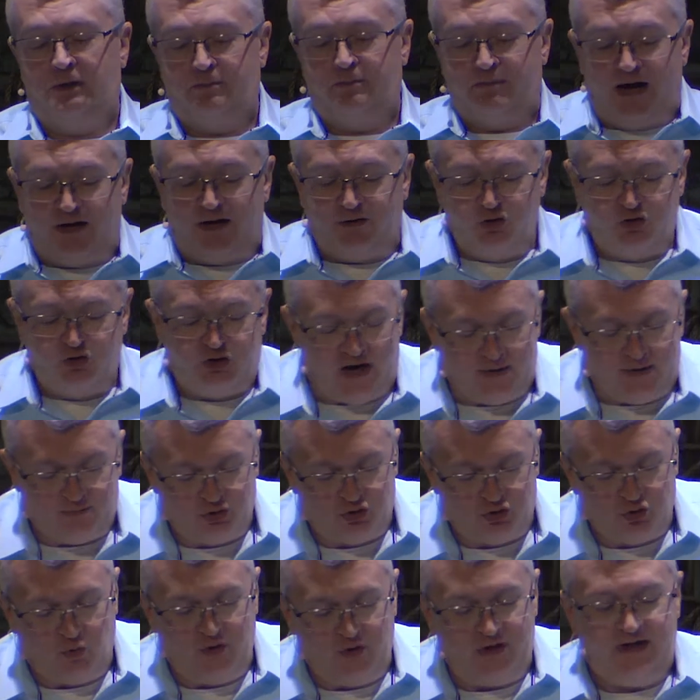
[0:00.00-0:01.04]
Matthew chapter
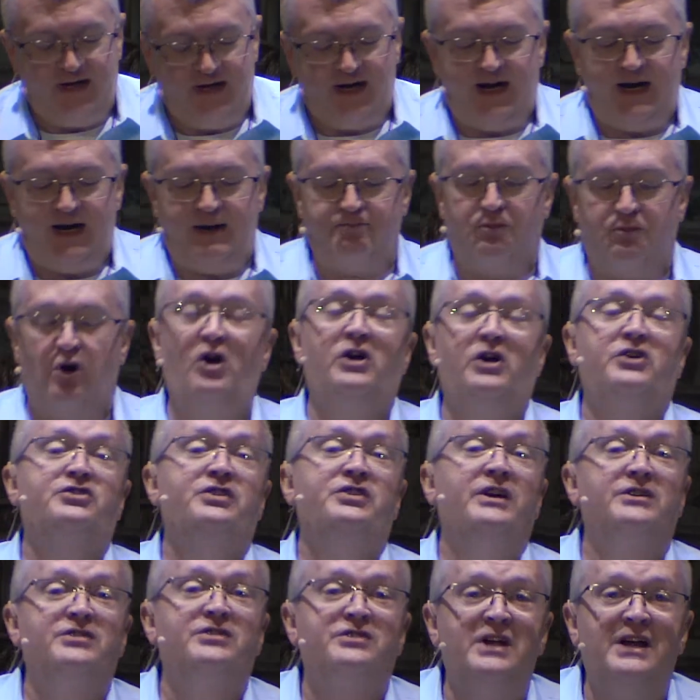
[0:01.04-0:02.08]
28, Mark
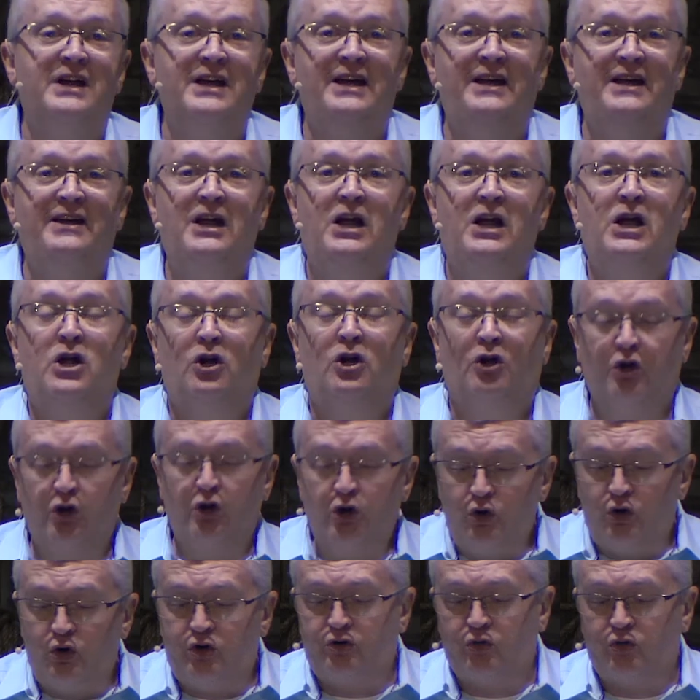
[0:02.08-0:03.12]
16,
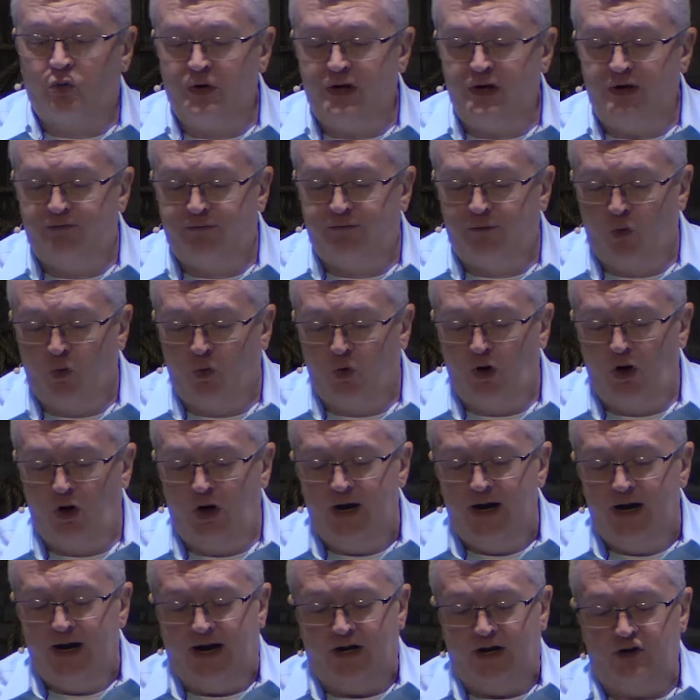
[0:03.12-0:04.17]
Luke 24,
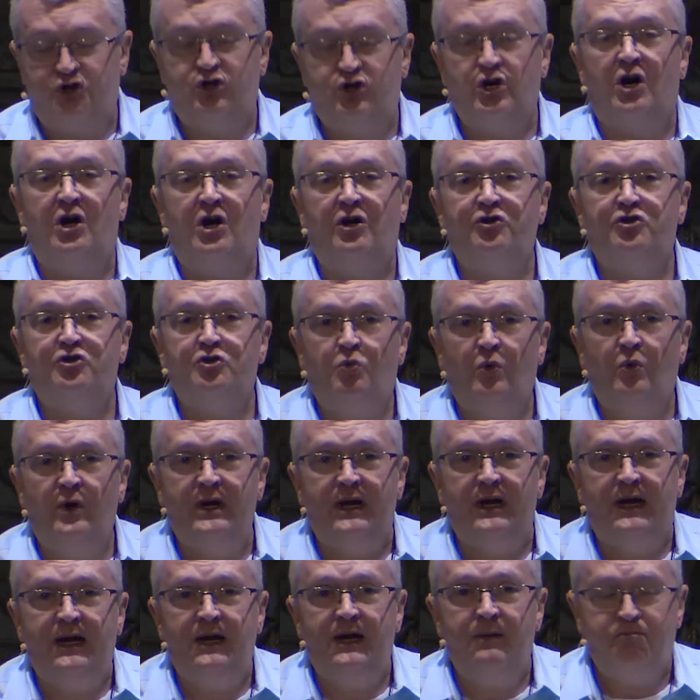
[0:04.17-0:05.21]
and John
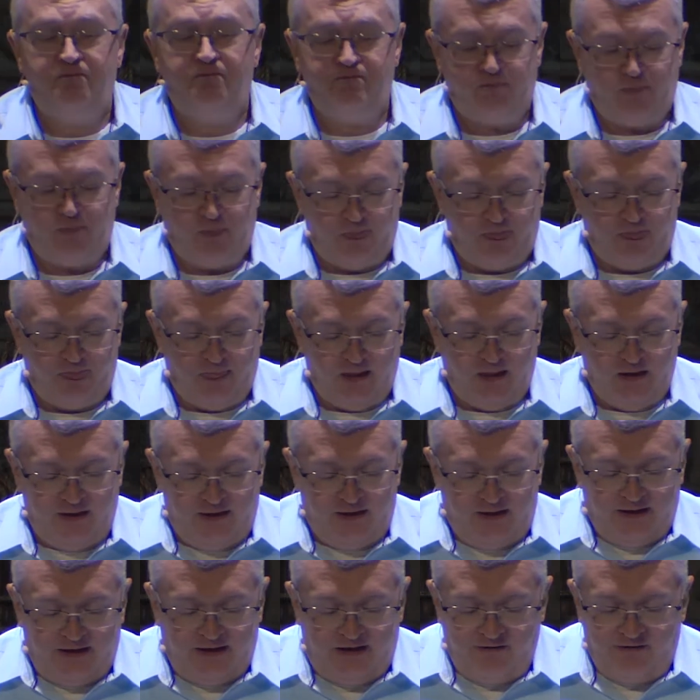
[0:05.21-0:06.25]
20
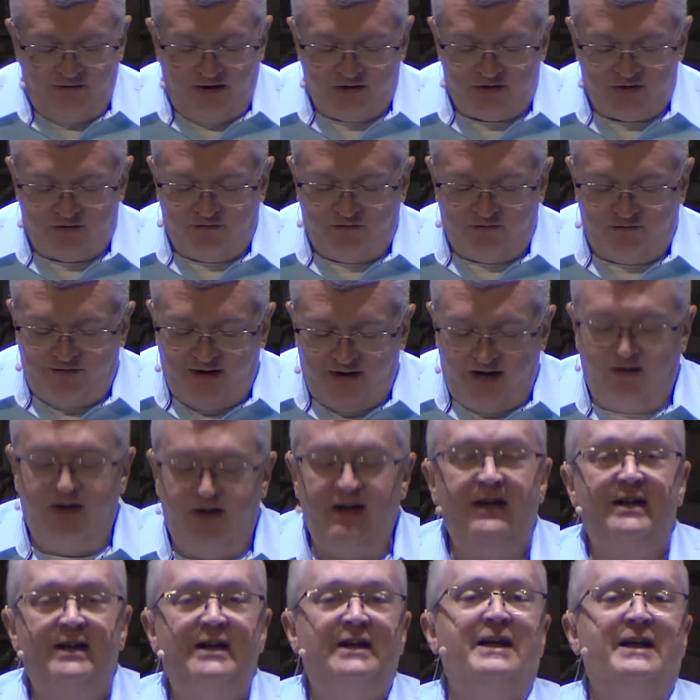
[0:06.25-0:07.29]
give us
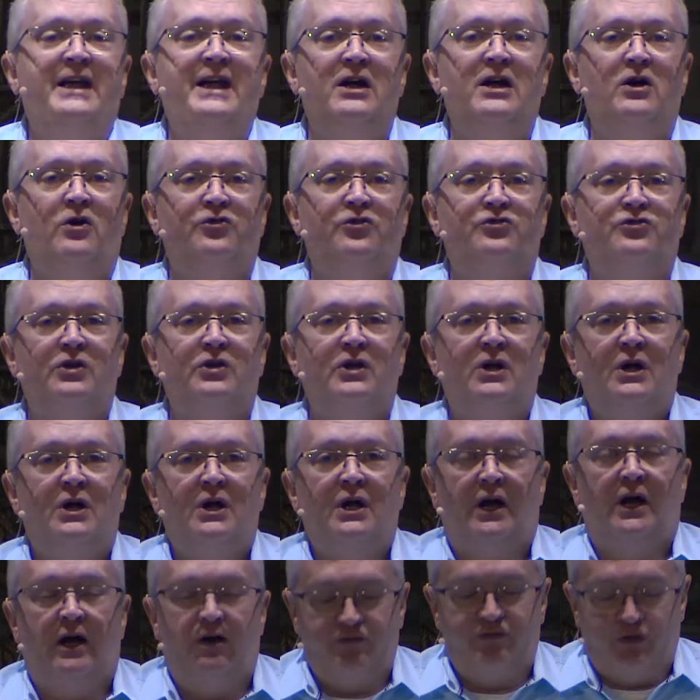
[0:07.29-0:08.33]
varying accounts
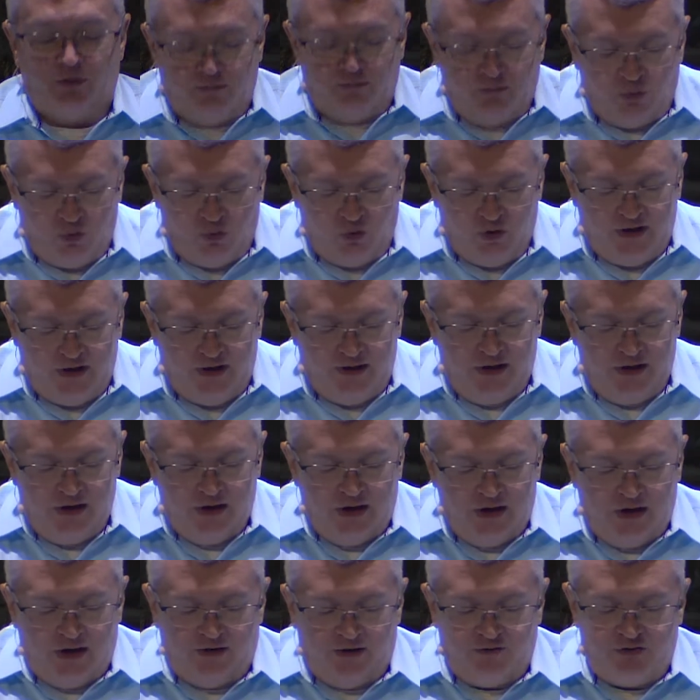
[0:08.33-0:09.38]
of the morning
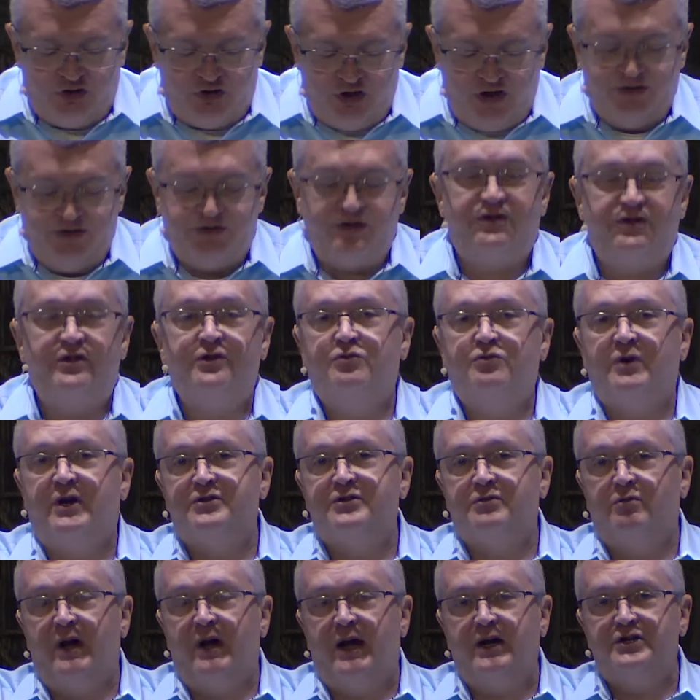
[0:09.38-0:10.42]
of Jesus'
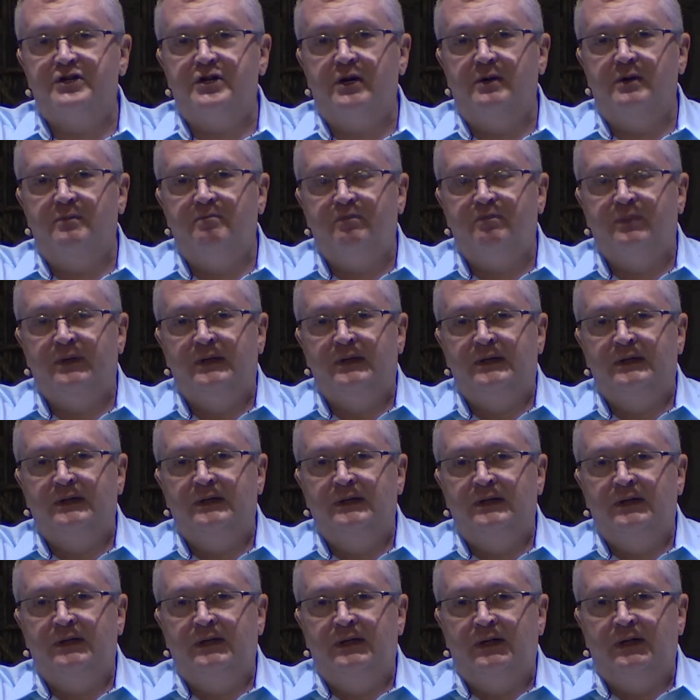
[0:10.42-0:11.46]
resurrection.
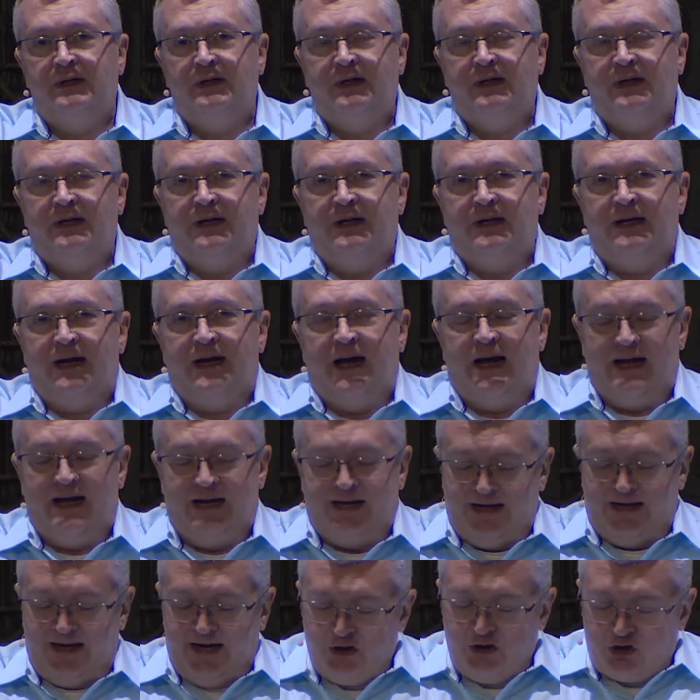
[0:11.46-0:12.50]

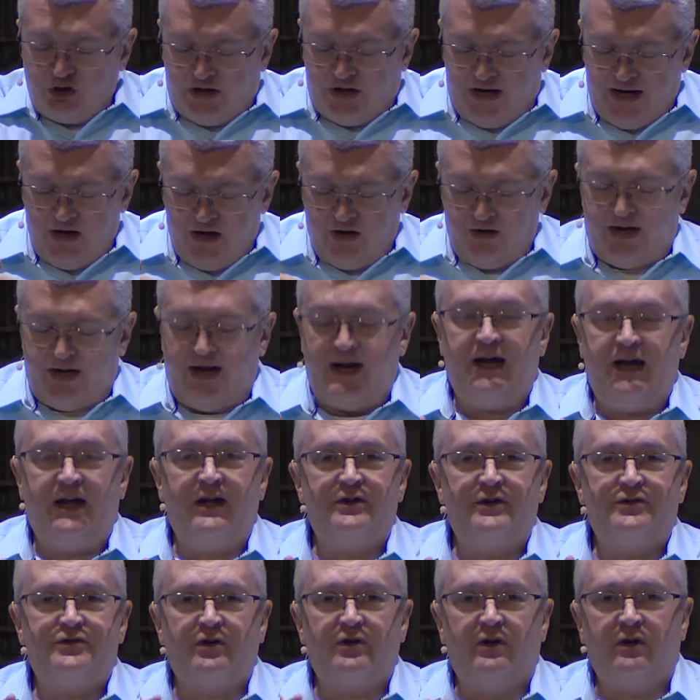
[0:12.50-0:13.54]
And each account
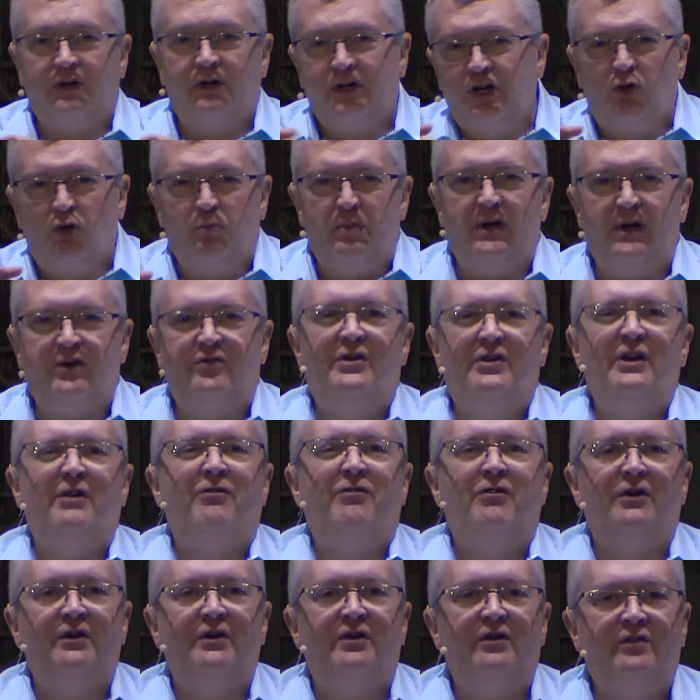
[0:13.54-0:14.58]
has a little bit
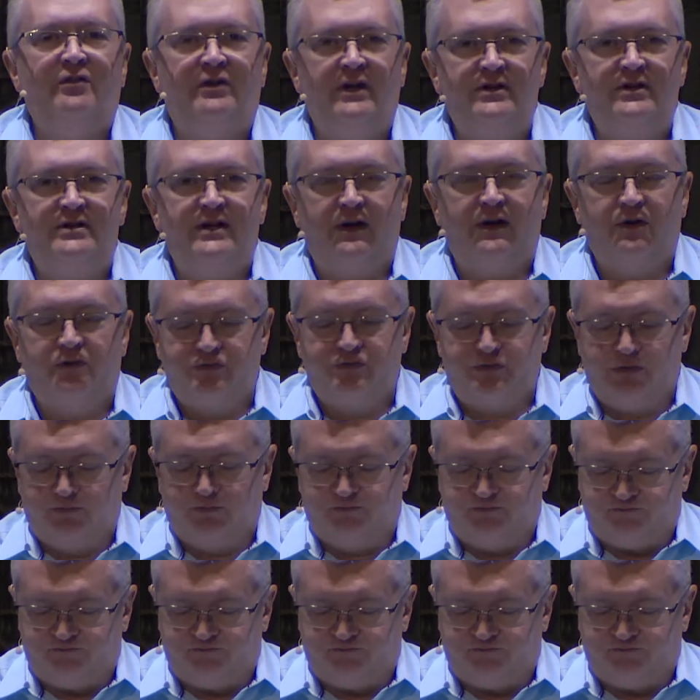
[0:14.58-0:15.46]
different details.